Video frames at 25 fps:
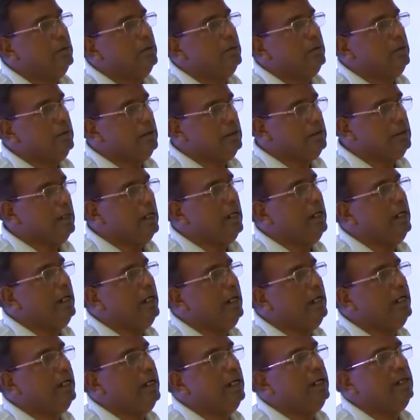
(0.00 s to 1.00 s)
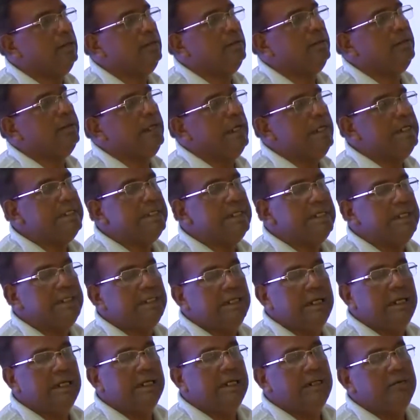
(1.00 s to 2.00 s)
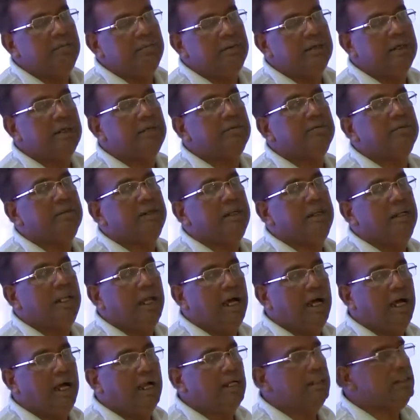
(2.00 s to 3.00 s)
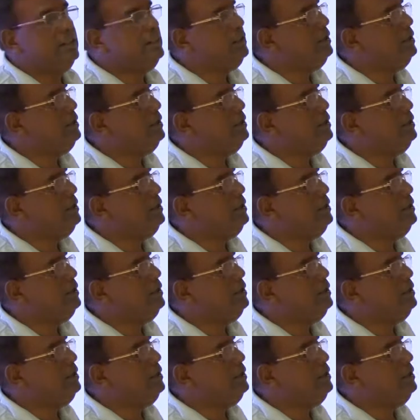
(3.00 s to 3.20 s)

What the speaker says: desired, and the tail setting angle becomes very large,